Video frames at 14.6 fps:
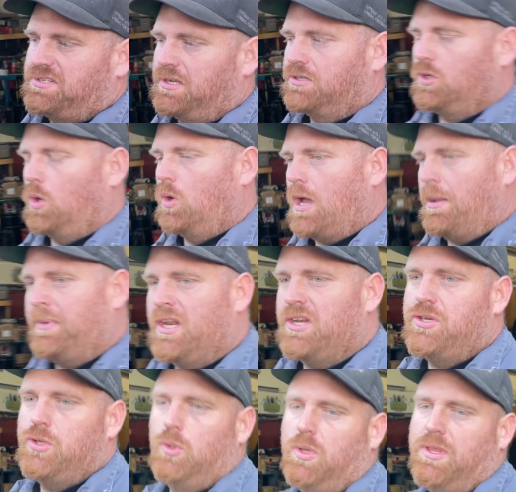so I'm going to
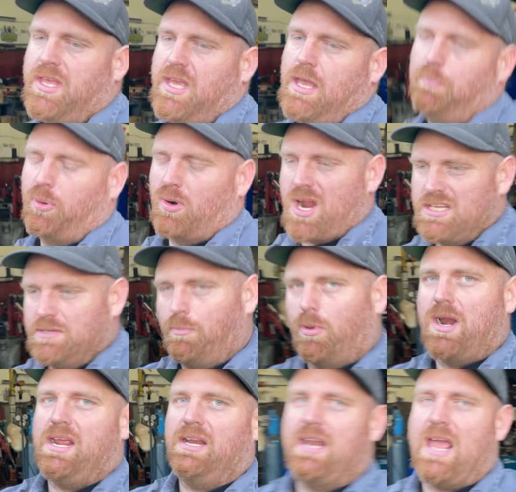do the price
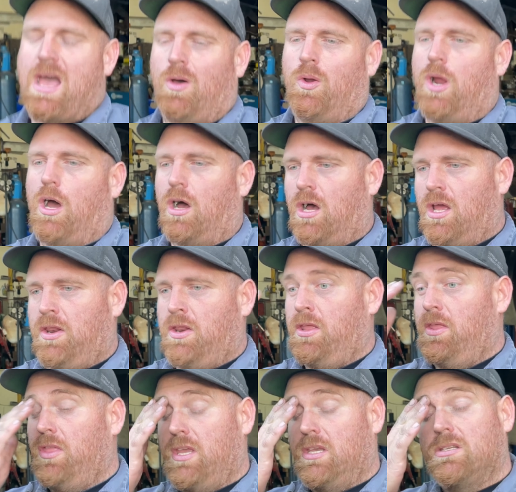breakdown on
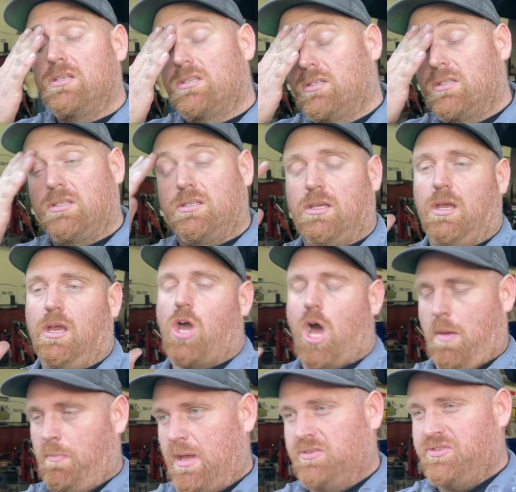this compound